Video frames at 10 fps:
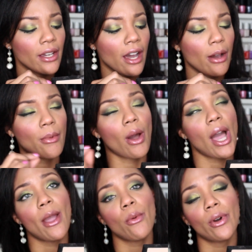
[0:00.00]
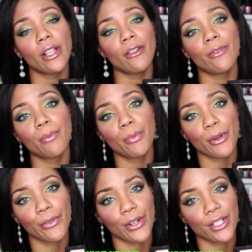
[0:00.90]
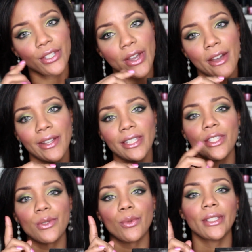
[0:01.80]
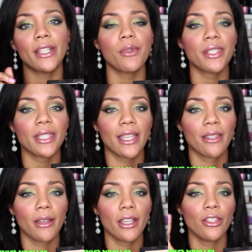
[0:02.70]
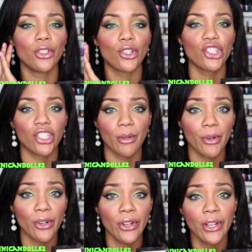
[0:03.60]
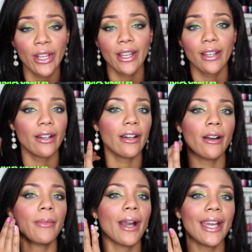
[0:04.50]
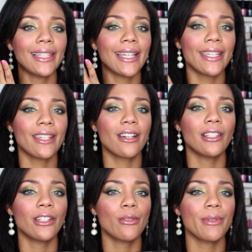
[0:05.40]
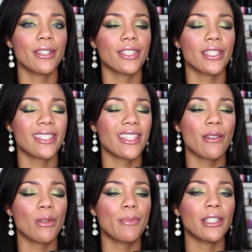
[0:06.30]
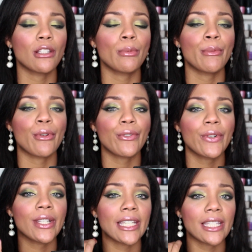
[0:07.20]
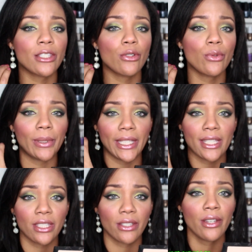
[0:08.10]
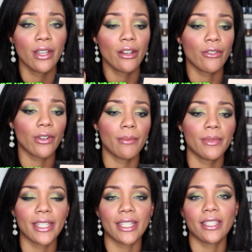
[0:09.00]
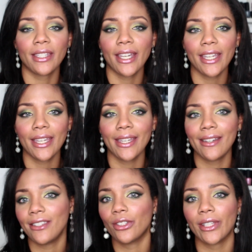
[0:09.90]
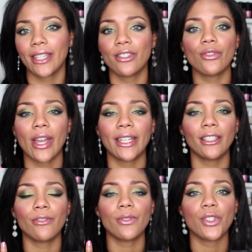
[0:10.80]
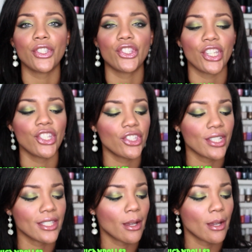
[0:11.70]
I would have preferred to have at least one that was a shimmer highlight color, because it would be a little bit more fun, like to play into from day to night, you know, like to kind of just change things